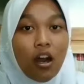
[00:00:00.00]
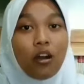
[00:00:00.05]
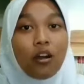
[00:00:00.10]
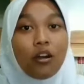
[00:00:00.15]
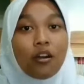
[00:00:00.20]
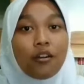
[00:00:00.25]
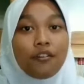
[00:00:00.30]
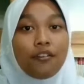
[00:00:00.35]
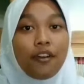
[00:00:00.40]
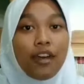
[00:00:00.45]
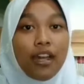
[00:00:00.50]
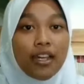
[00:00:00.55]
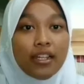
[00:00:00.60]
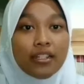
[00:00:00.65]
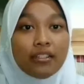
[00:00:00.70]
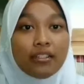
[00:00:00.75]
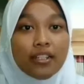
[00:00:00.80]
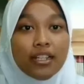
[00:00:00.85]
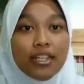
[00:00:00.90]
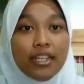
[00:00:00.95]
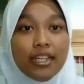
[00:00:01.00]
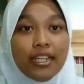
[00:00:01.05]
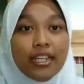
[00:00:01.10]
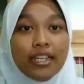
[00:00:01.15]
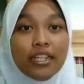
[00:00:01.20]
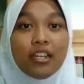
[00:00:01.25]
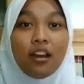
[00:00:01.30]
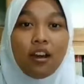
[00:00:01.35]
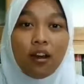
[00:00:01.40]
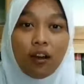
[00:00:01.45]
of
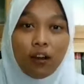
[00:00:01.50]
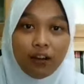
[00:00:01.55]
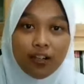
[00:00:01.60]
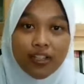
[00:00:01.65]
hydrogen,